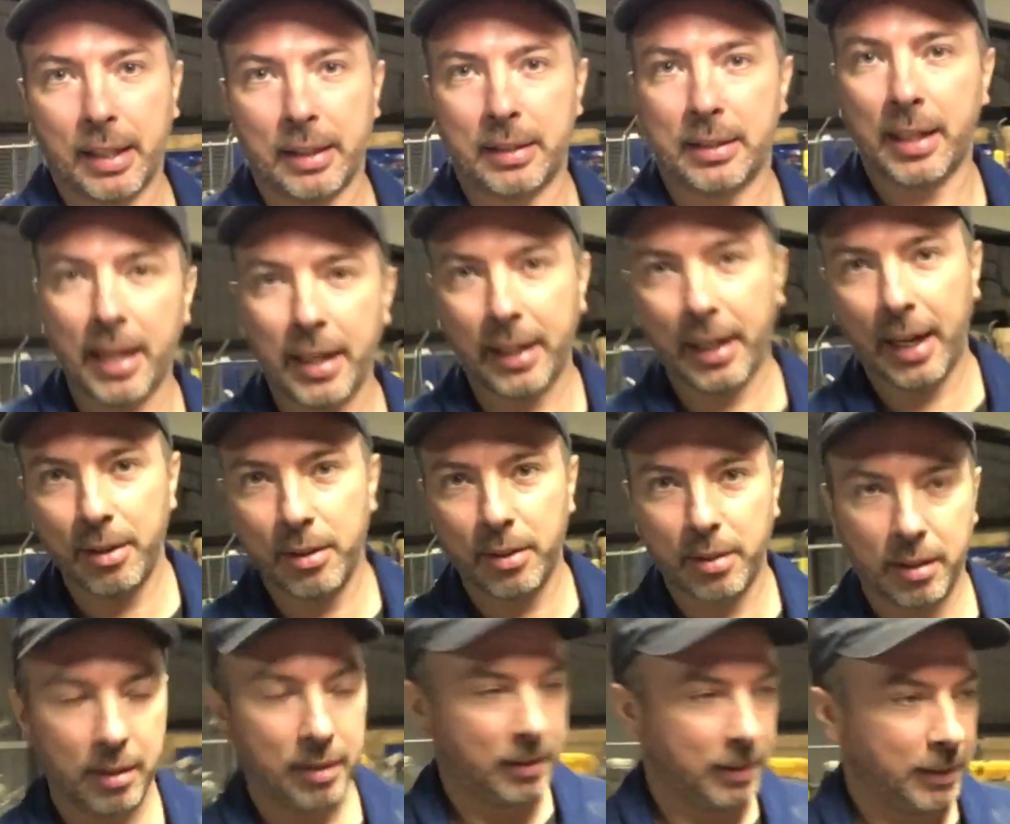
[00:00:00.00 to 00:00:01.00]
a takeout,
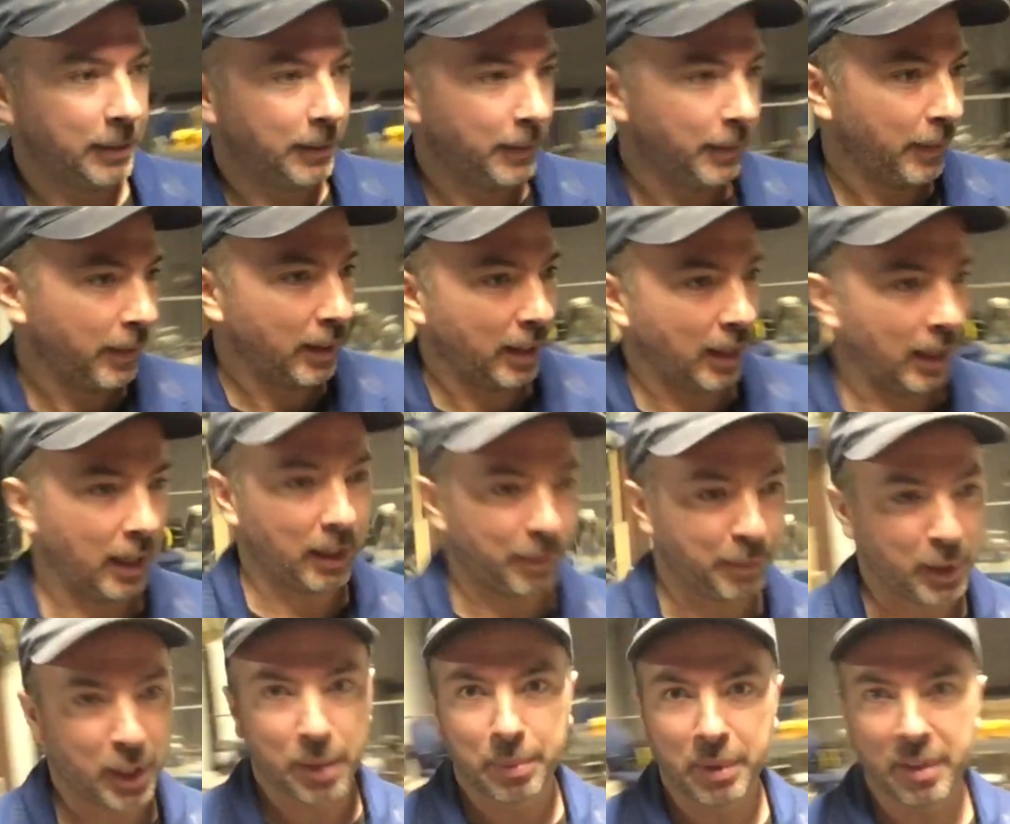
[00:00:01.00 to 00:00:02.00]
and I'm
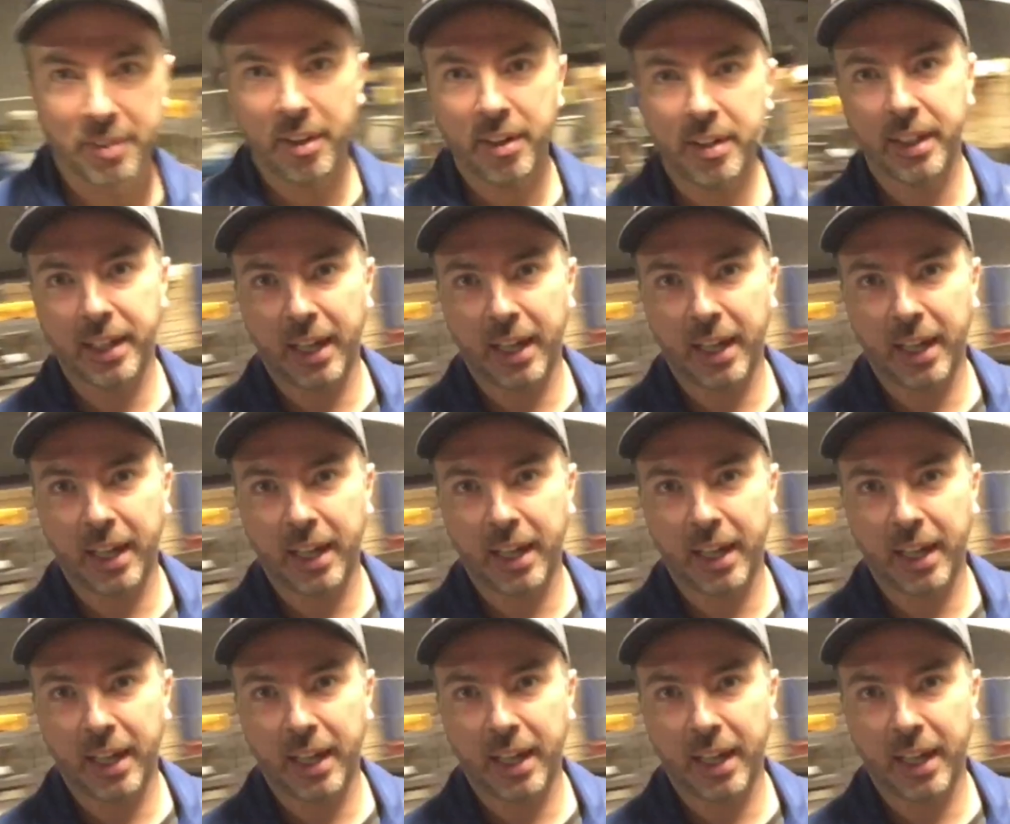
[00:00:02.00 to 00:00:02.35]
going to be very